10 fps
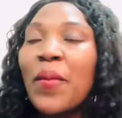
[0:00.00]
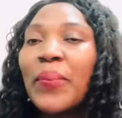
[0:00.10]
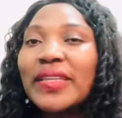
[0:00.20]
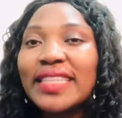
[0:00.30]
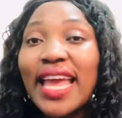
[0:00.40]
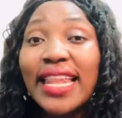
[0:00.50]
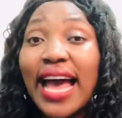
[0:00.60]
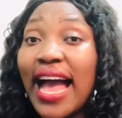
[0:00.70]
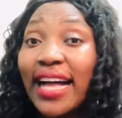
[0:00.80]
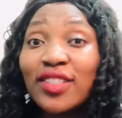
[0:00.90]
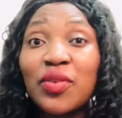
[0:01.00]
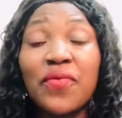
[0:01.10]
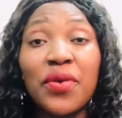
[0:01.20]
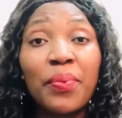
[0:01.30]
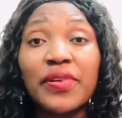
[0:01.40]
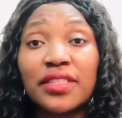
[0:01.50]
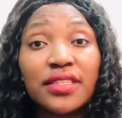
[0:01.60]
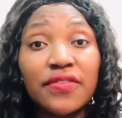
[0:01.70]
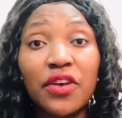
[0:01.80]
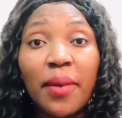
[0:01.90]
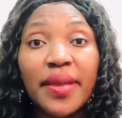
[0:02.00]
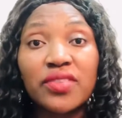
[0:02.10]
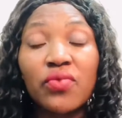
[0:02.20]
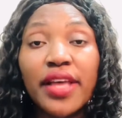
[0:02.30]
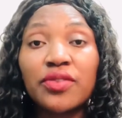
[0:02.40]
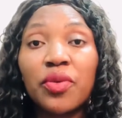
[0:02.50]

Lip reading: But then I had some very positive comments, right?